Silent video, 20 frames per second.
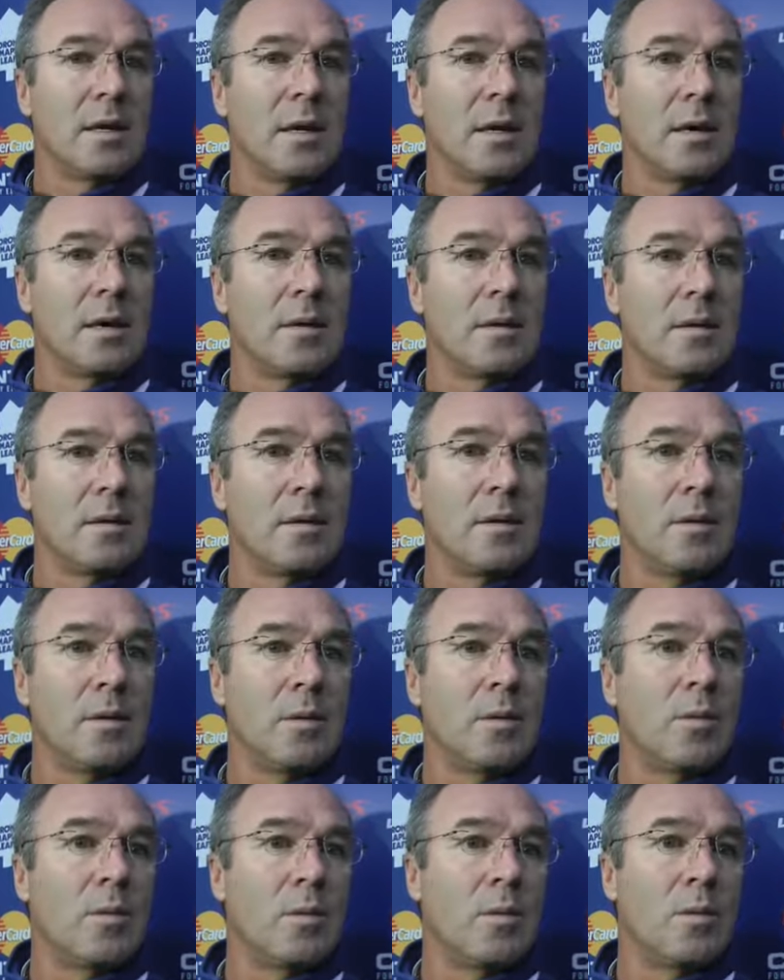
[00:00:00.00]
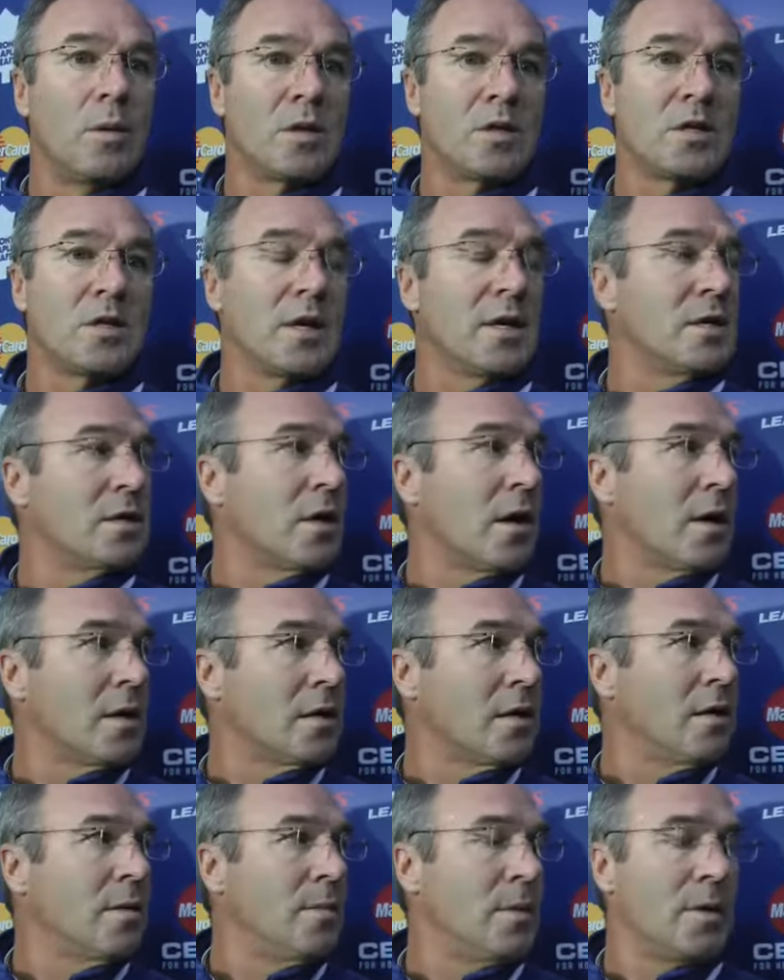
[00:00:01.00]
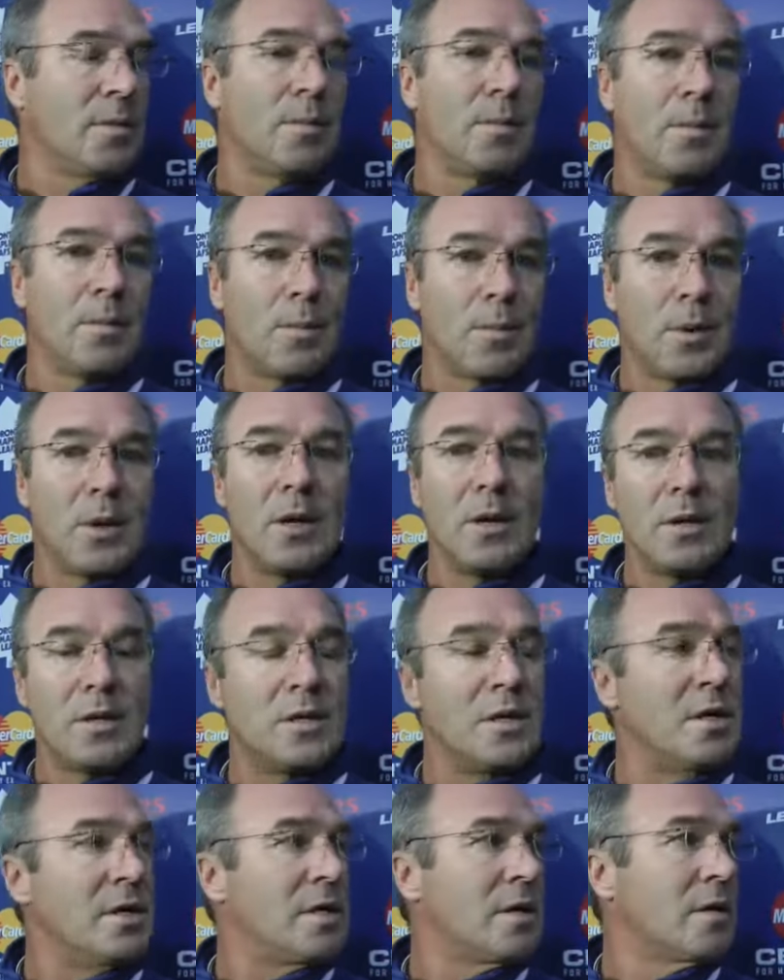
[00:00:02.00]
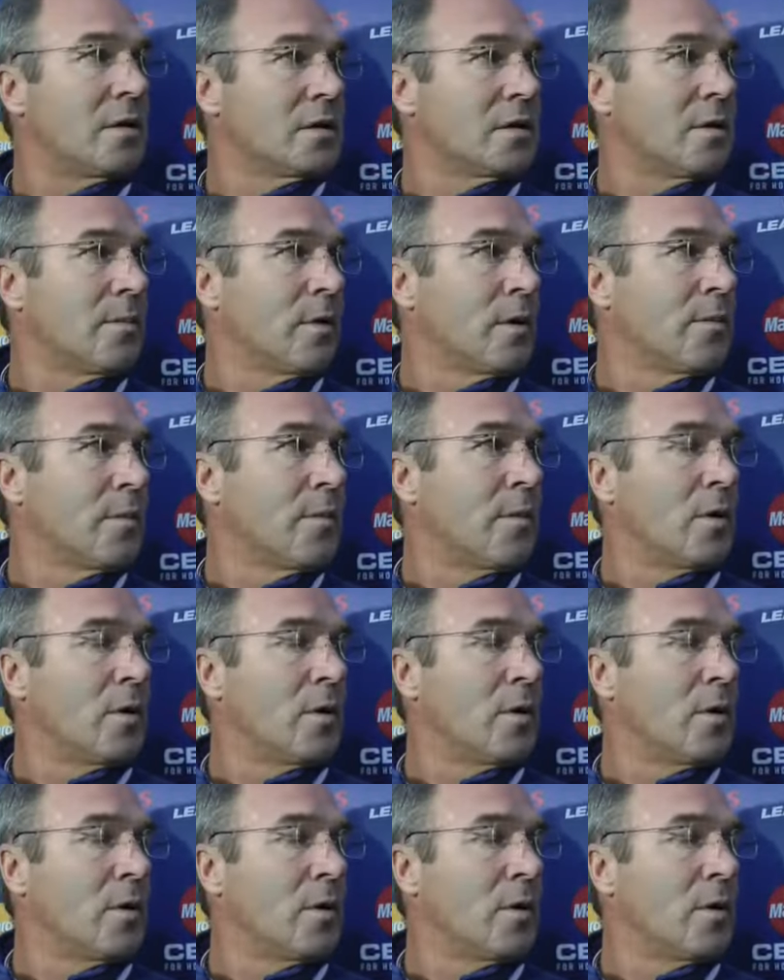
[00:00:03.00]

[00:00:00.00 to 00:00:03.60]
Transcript: And, you know, Wilson and I talked to them in pretty good detail, some of them,